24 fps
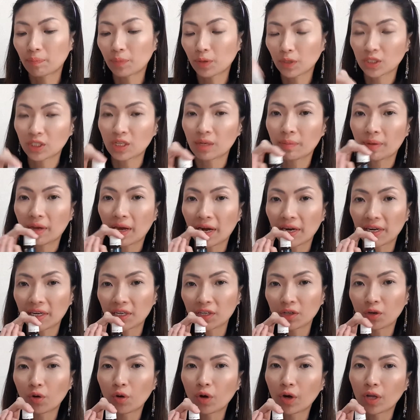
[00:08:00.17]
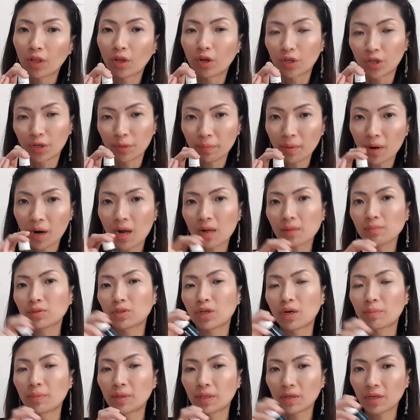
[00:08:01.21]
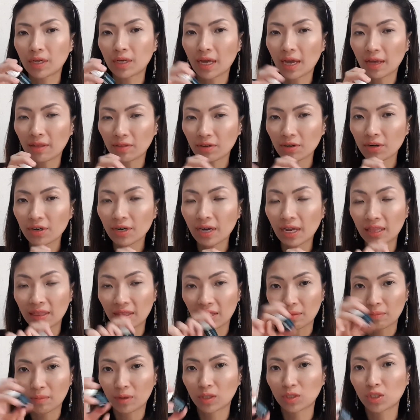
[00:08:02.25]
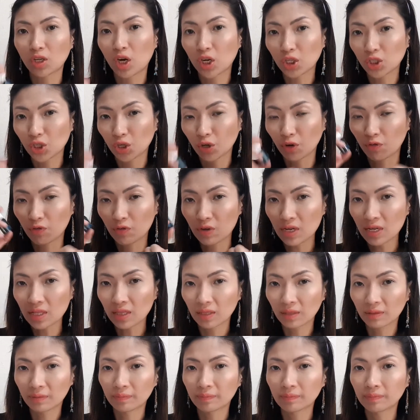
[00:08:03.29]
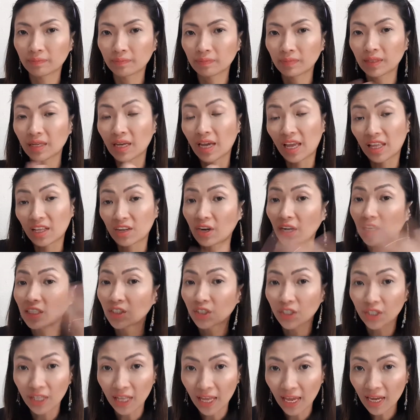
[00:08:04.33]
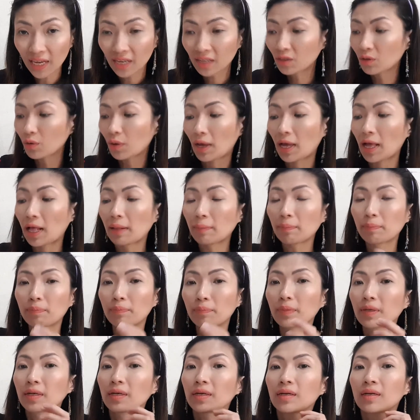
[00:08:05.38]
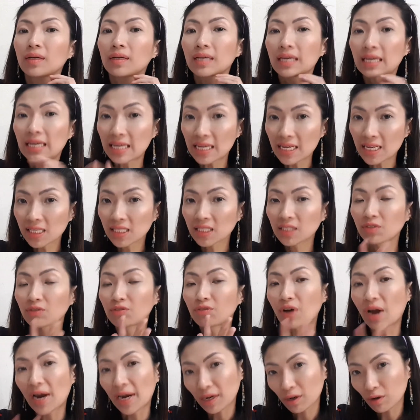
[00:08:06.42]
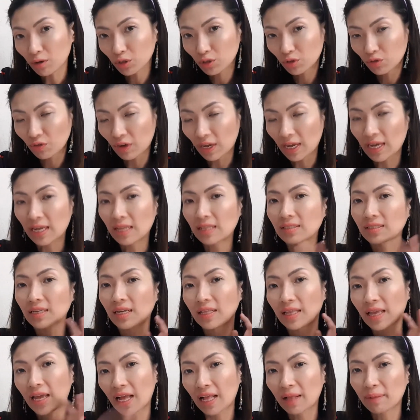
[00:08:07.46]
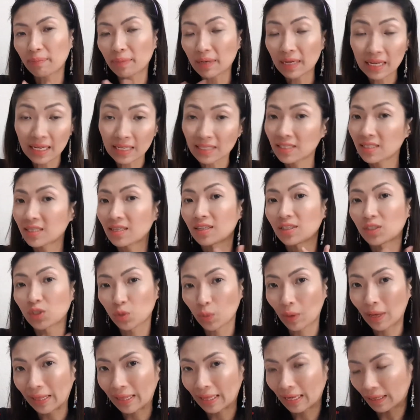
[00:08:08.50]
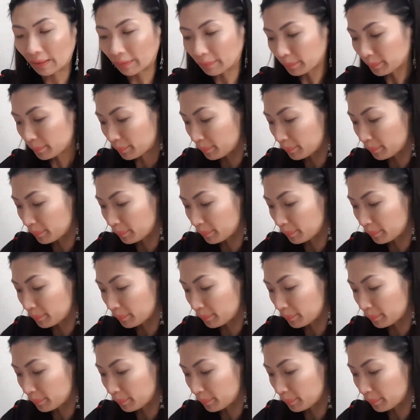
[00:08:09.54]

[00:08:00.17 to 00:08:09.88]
put some carrier oil on your palms, rub it together, and then massage your feet and raise your leg to help ease varicose veins and help ease the swelling.